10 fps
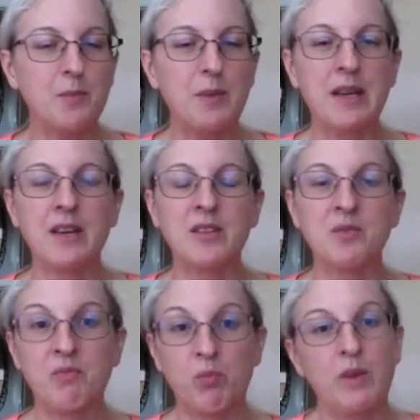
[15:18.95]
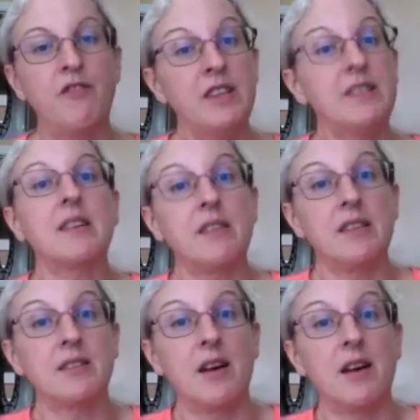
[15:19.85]
because we physically
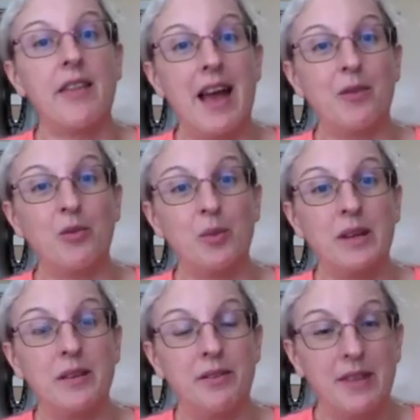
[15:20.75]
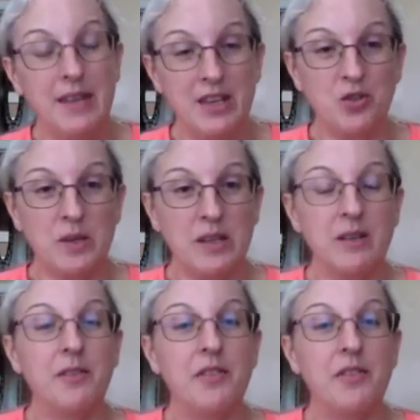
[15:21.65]
saw that with Israel.